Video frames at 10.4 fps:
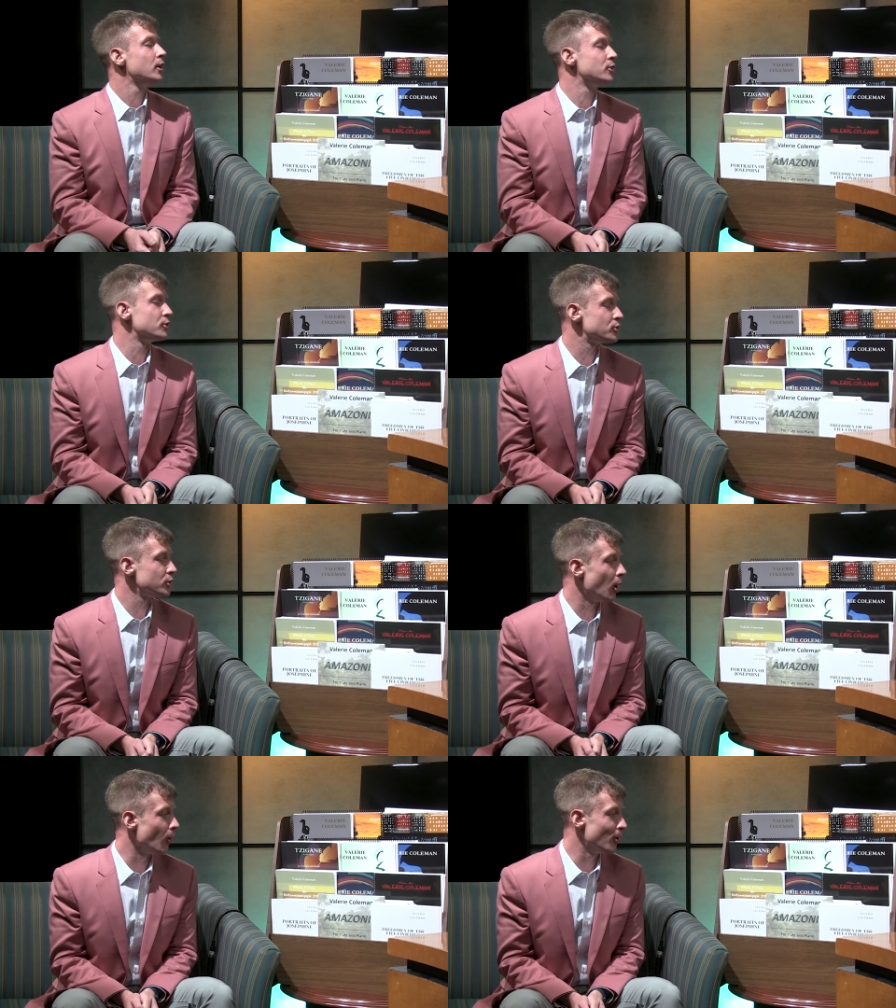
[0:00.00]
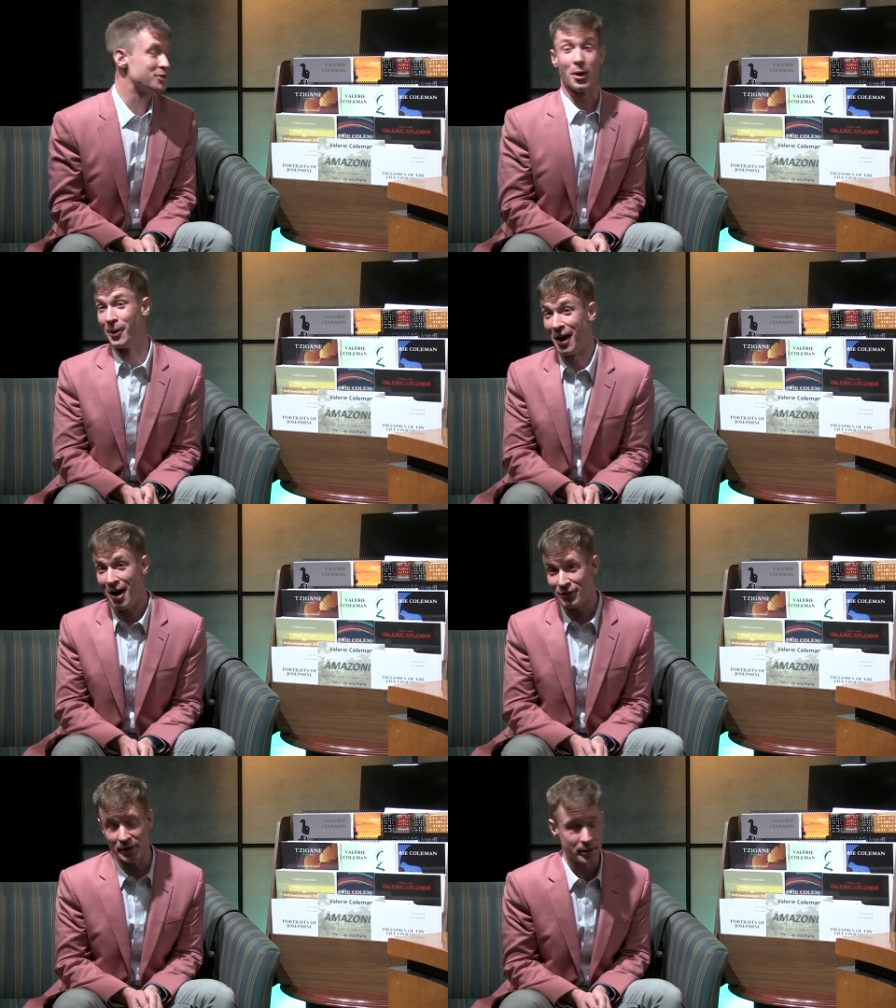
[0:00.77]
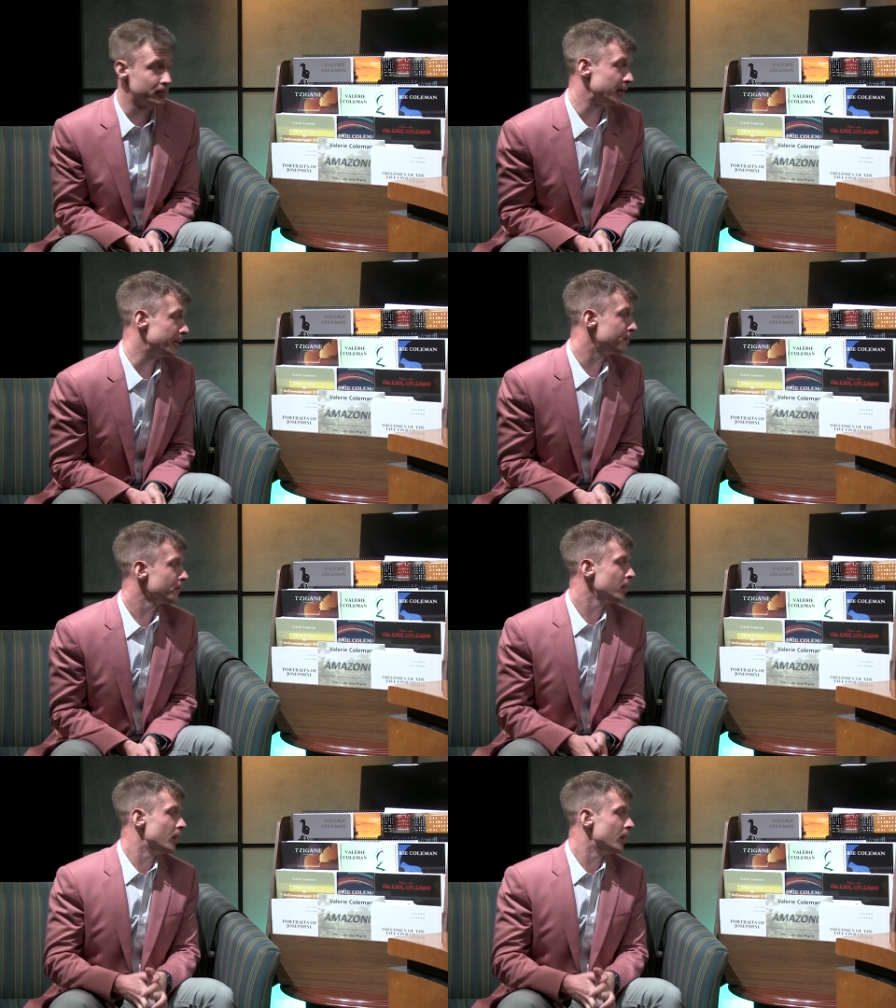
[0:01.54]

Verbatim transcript: to show show it off a little bit.